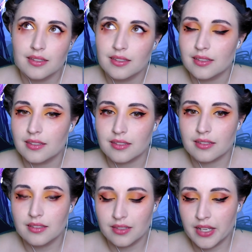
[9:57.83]

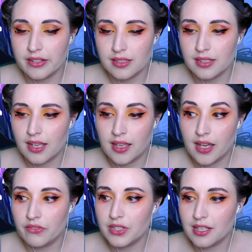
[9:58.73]

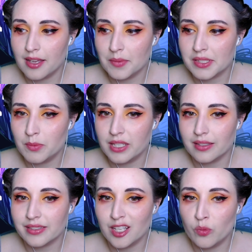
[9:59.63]
half the time it's
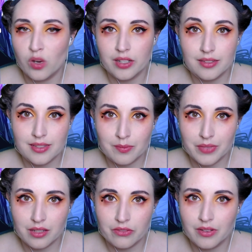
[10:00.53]
because they wanted
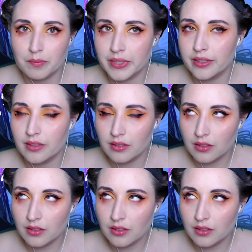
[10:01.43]
something from me,